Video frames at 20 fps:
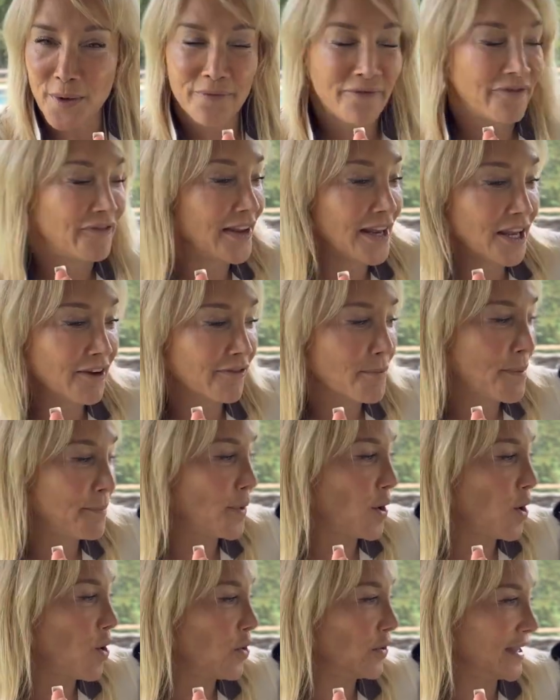Feeding from a
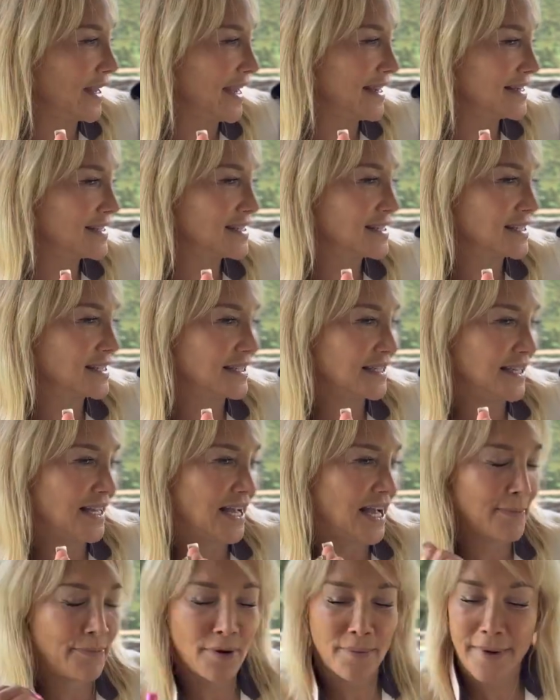bowl is
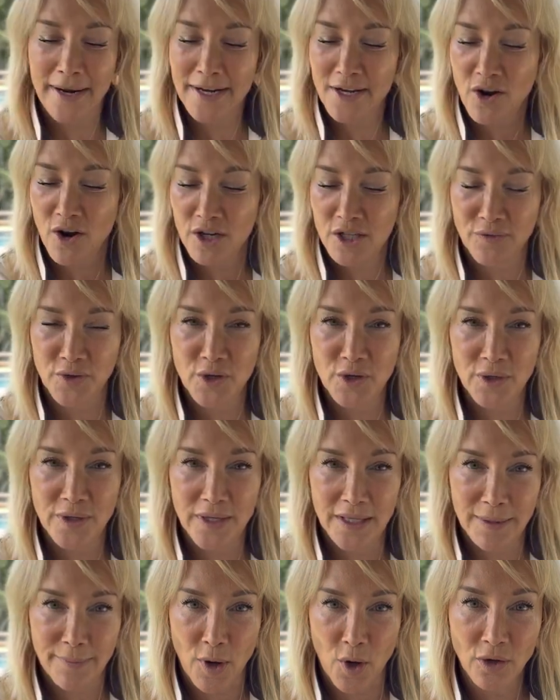I put my dog's food in
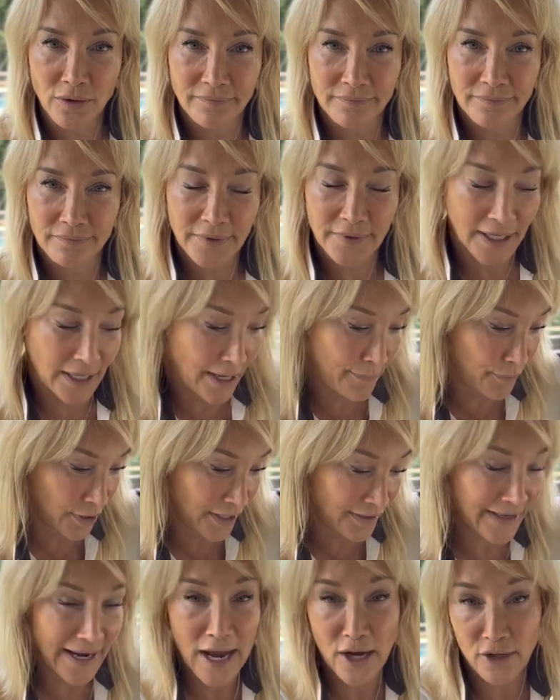the bowl and I put
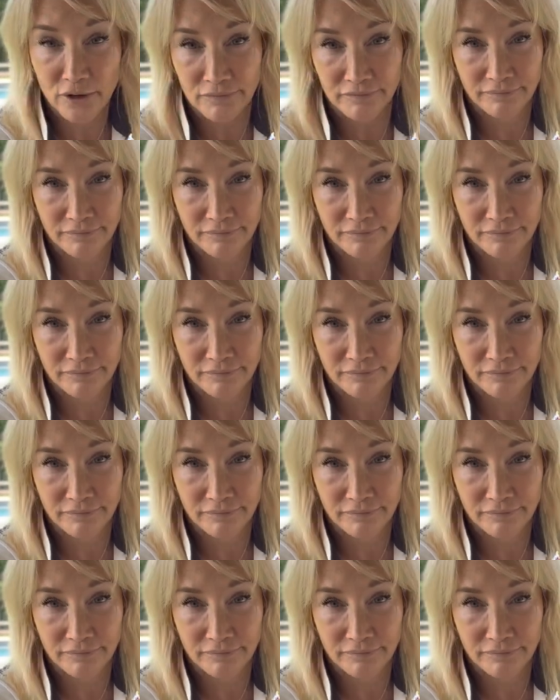it down.